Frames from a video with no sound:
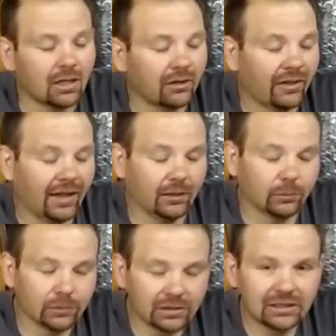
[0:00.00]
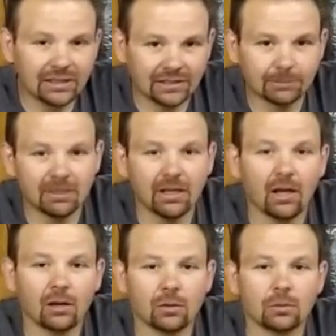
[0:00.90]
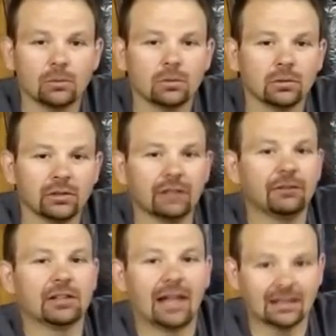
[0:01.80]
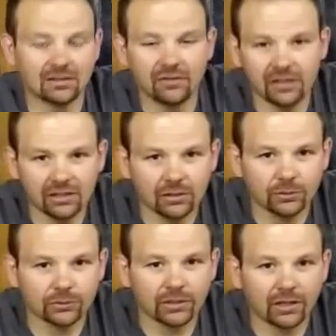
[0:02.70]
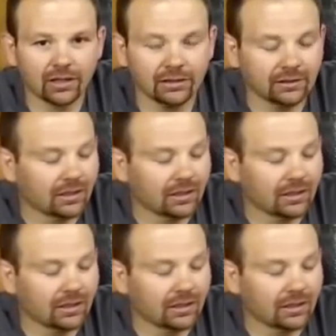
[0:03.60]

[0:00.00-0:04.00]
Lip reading: That really lets me know if you like the videos or not.